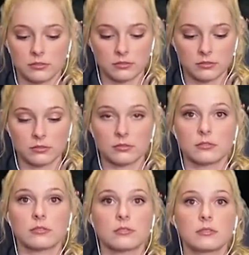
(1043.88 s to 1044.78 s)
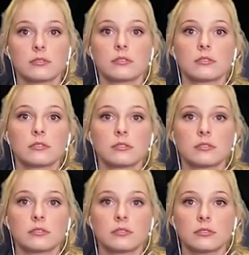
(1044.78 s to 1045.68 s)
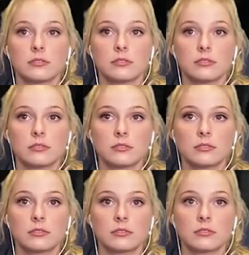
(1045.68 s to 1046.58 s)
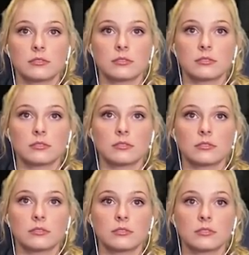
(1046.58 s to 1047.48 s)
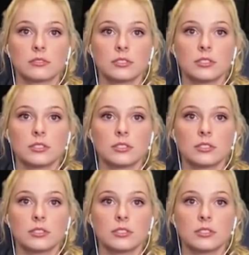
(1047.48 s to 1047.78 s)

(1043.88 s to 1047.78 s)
(silence)